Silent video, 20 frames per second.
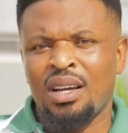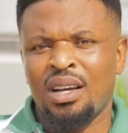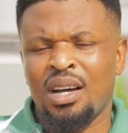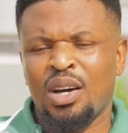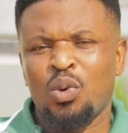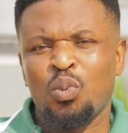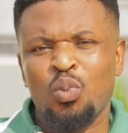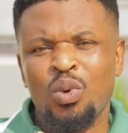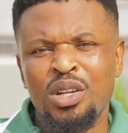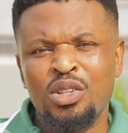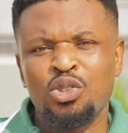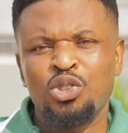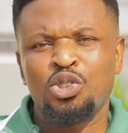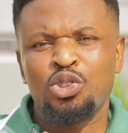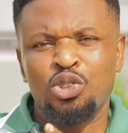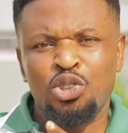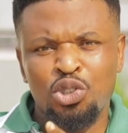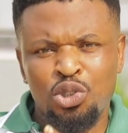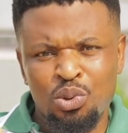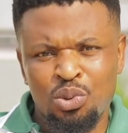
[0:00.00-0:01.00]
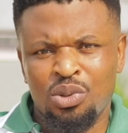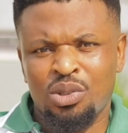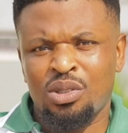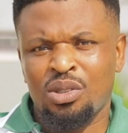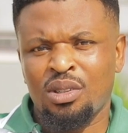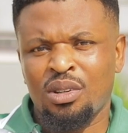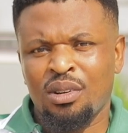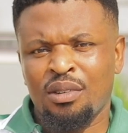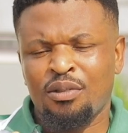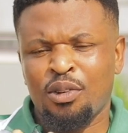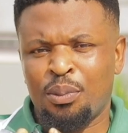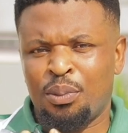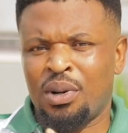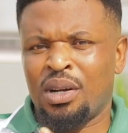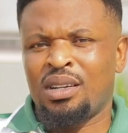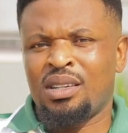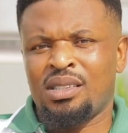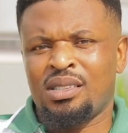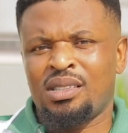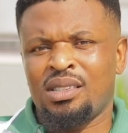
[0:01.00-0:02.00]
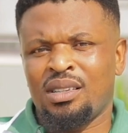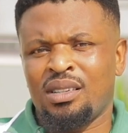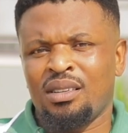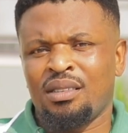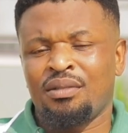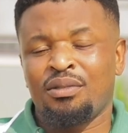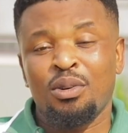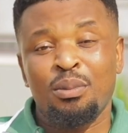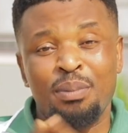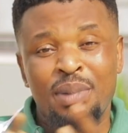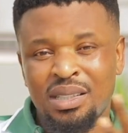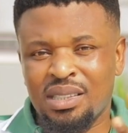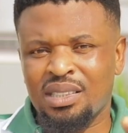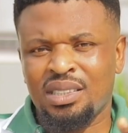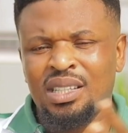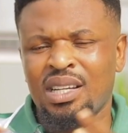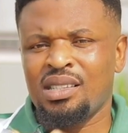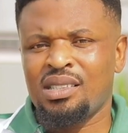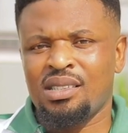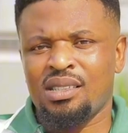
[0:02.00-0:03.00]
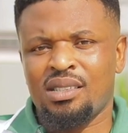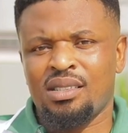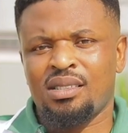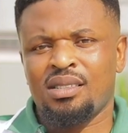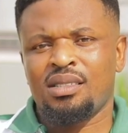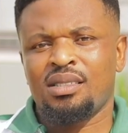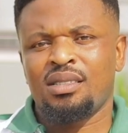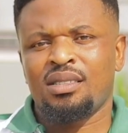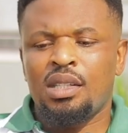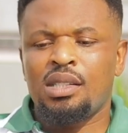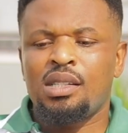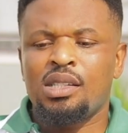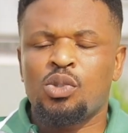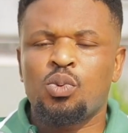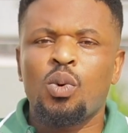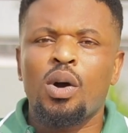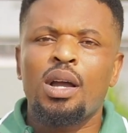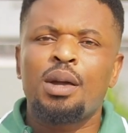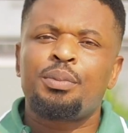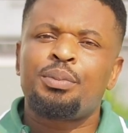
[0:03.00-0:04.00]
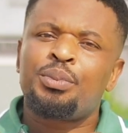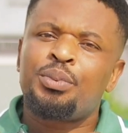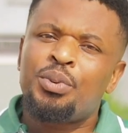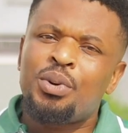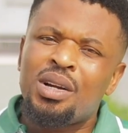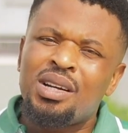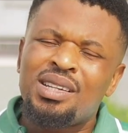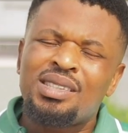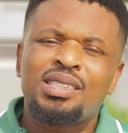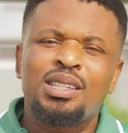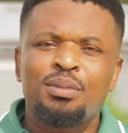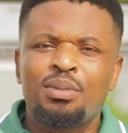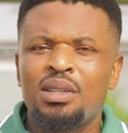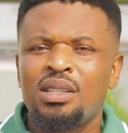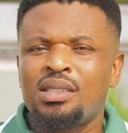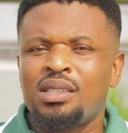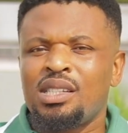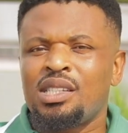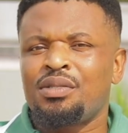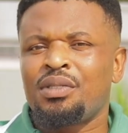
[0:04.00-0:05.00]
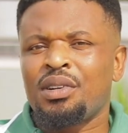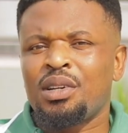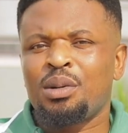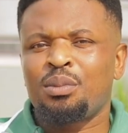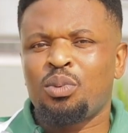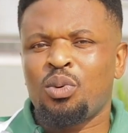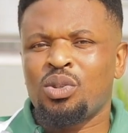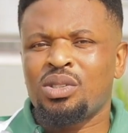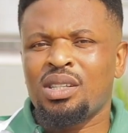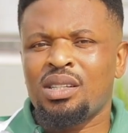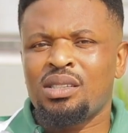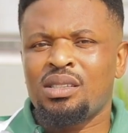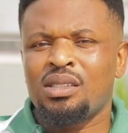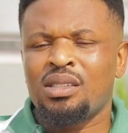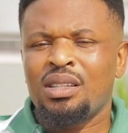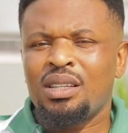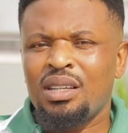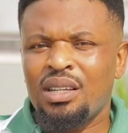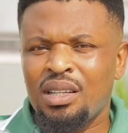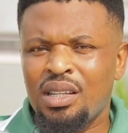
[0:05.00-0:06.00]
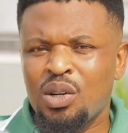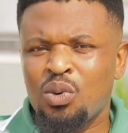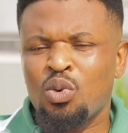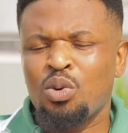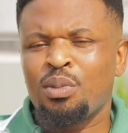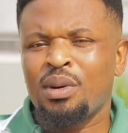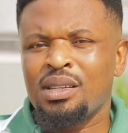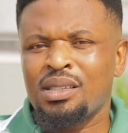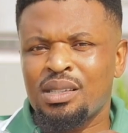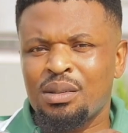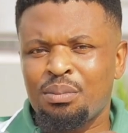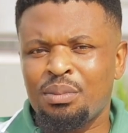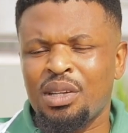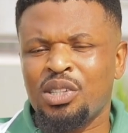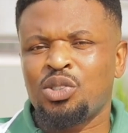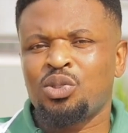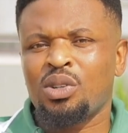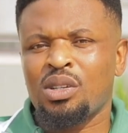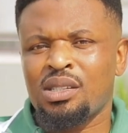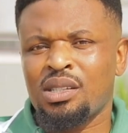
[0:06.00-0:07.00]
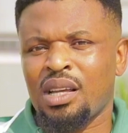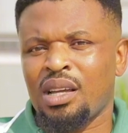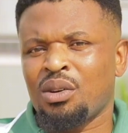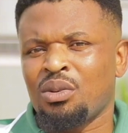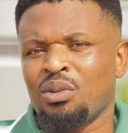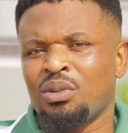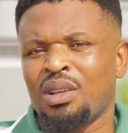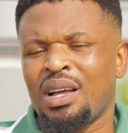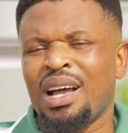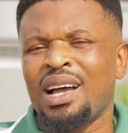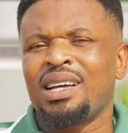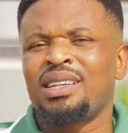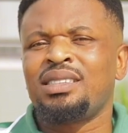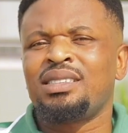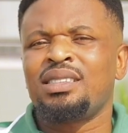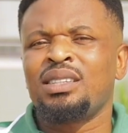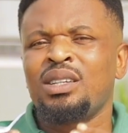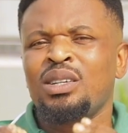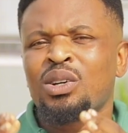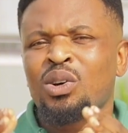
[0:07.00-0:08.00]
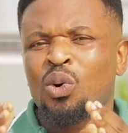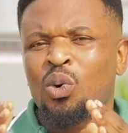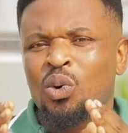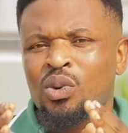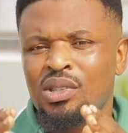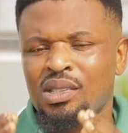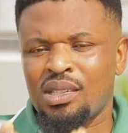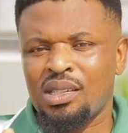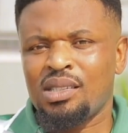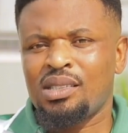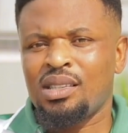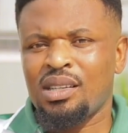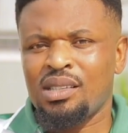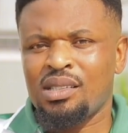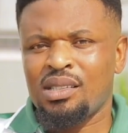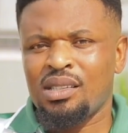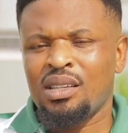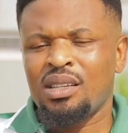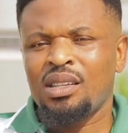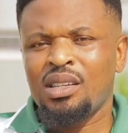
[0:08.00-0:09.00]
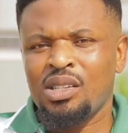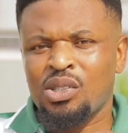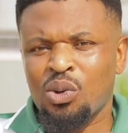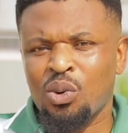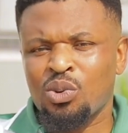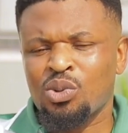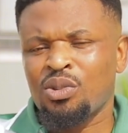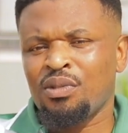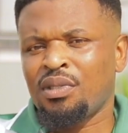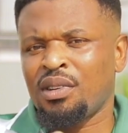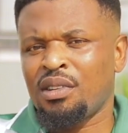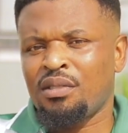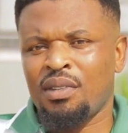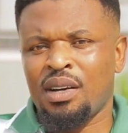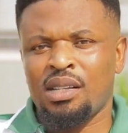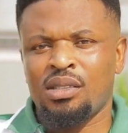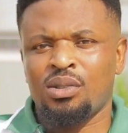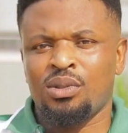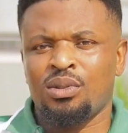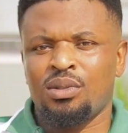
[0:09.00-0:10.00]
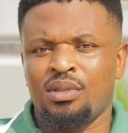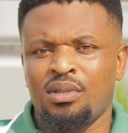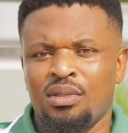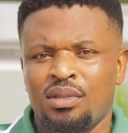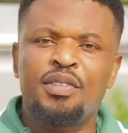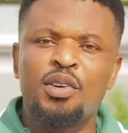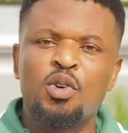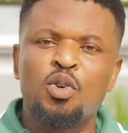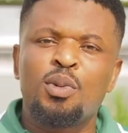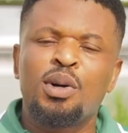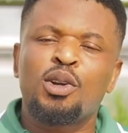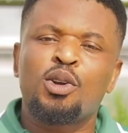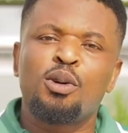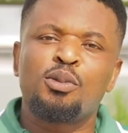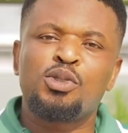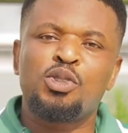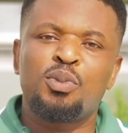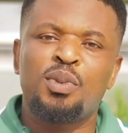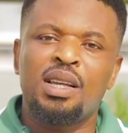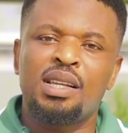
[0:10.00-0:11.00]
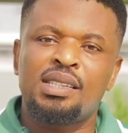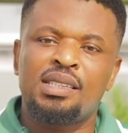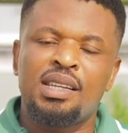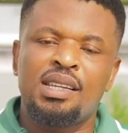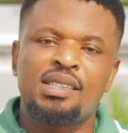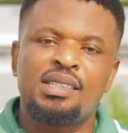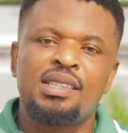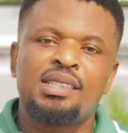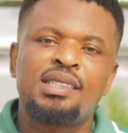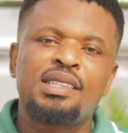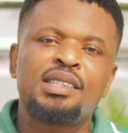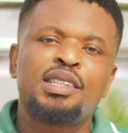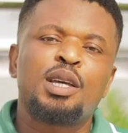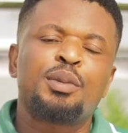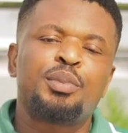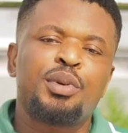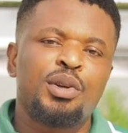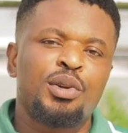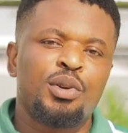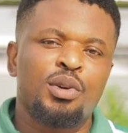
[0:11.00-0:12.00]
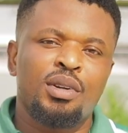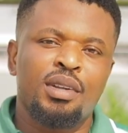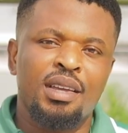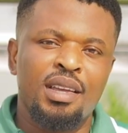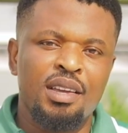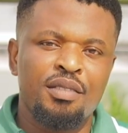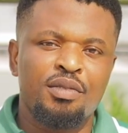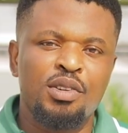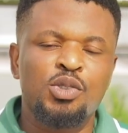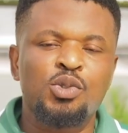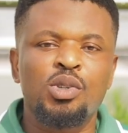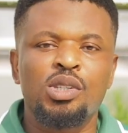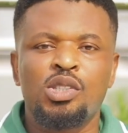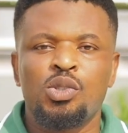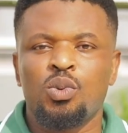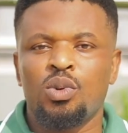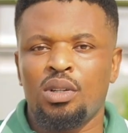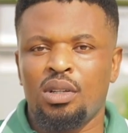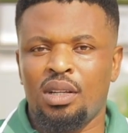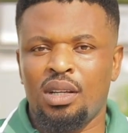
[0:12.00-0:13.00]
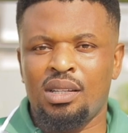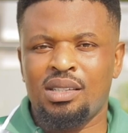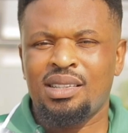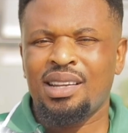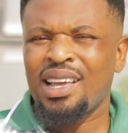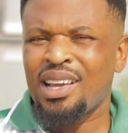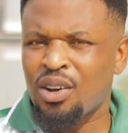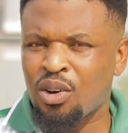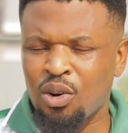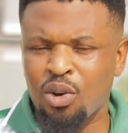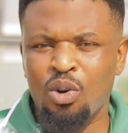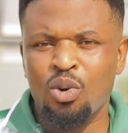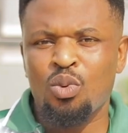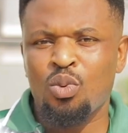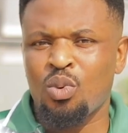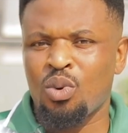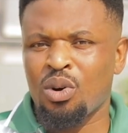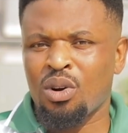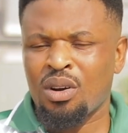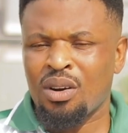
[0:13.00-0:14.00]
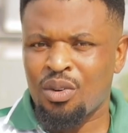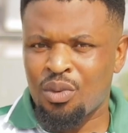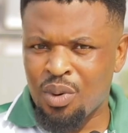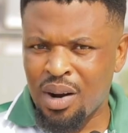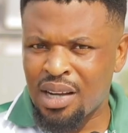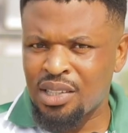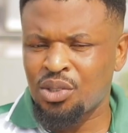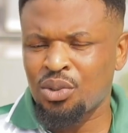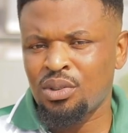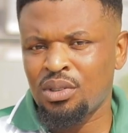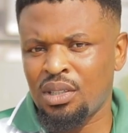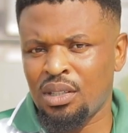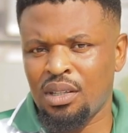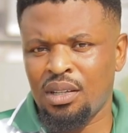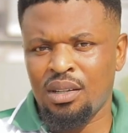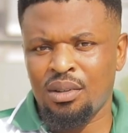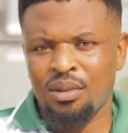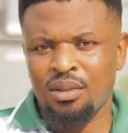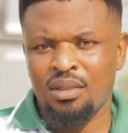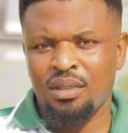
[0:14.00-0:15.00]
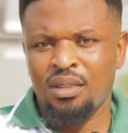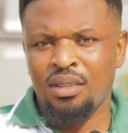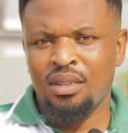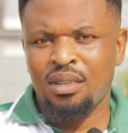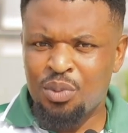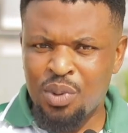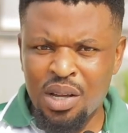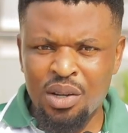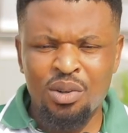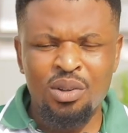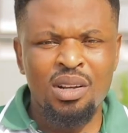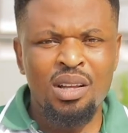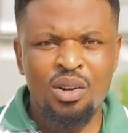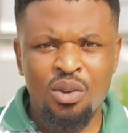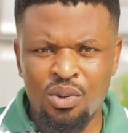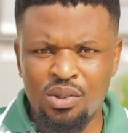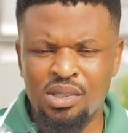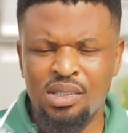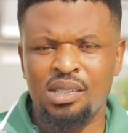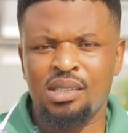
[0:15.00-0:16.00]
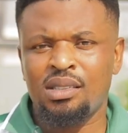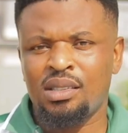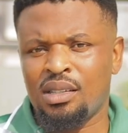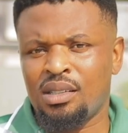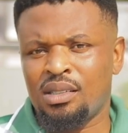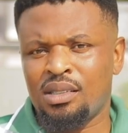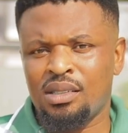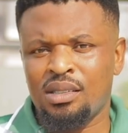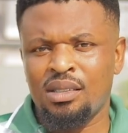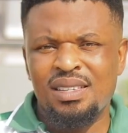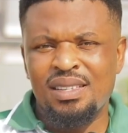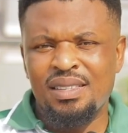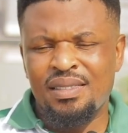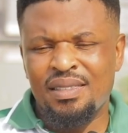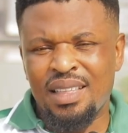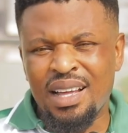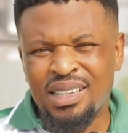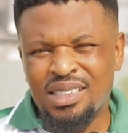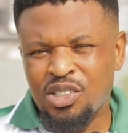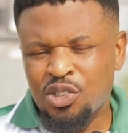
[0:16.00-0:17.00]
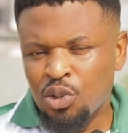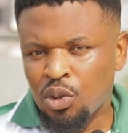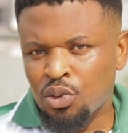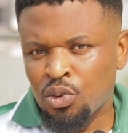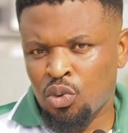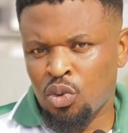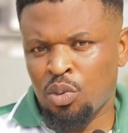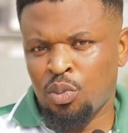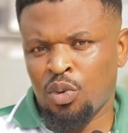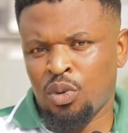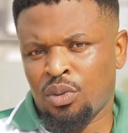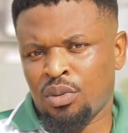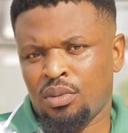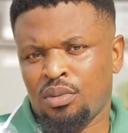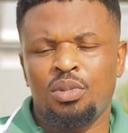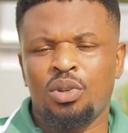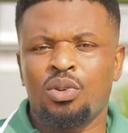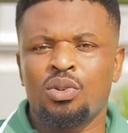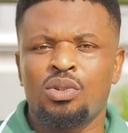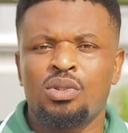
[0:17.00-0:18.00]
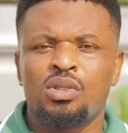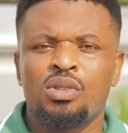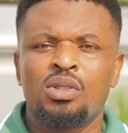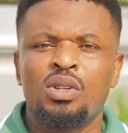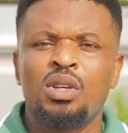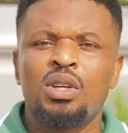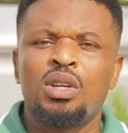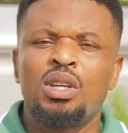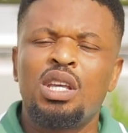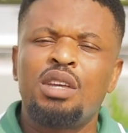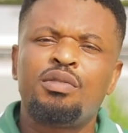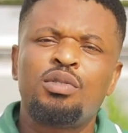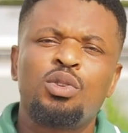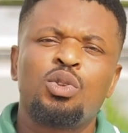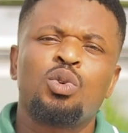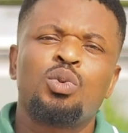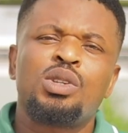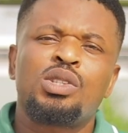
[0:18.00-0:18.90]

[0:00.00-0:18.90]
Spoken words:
and when you should shoot for pregnancy for better chances. This is why predictability is very important in a woman's menstrual cycle, and consistency is also very vital. If a woman comes to me and says they see their period every 21 days, like clockwork, right on the nail, regular, consistent, that's not normal, because even though